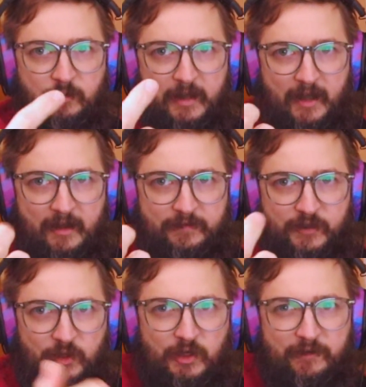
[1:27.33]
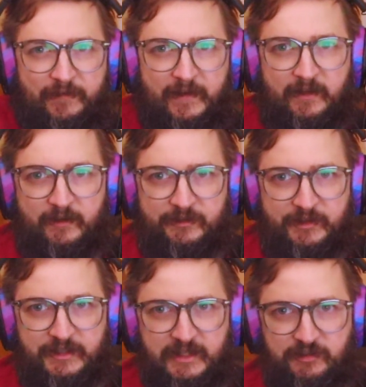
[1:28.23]
We have to hook our finger
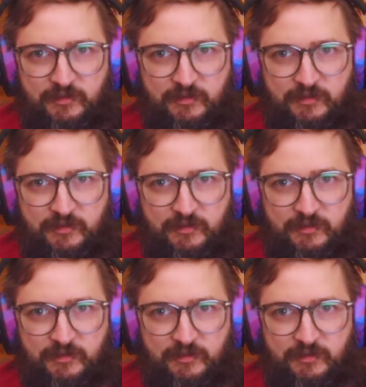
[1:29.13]
under the D